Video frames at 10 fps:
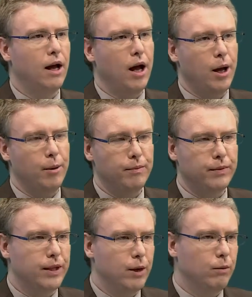Um,
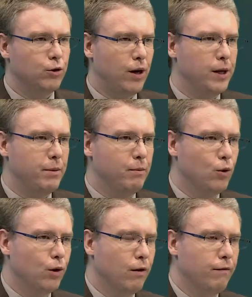they will try to be
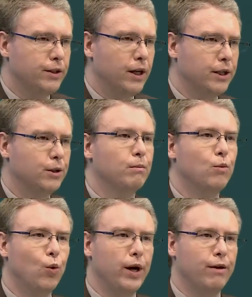more conversational,
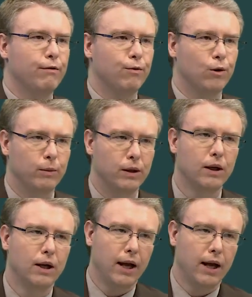more informal,